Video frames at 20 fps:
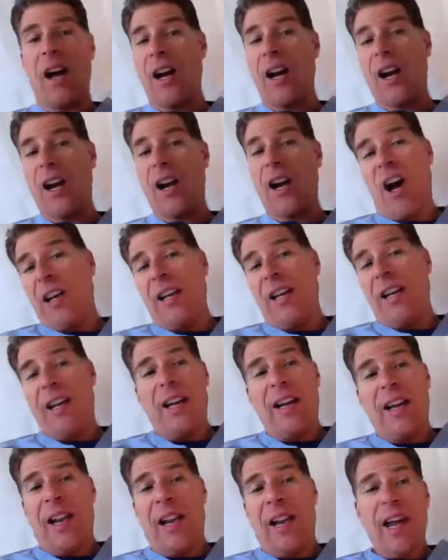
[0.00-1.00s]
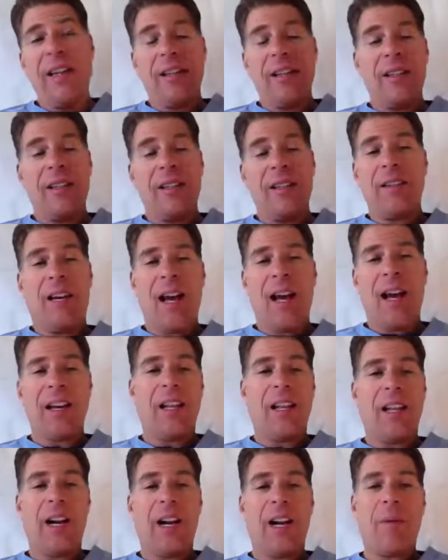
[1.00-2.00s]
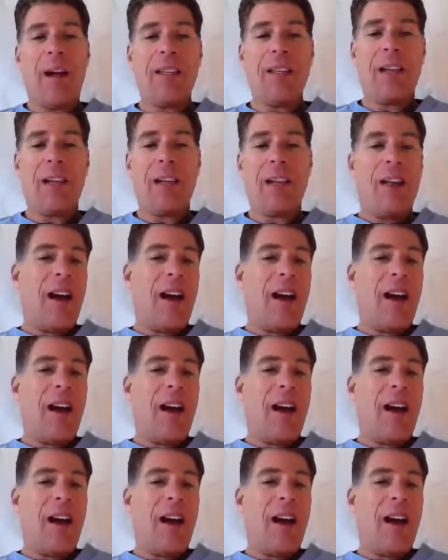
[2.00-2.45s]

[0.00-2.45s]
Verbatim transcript: a colleague that I like uh, at Claremont,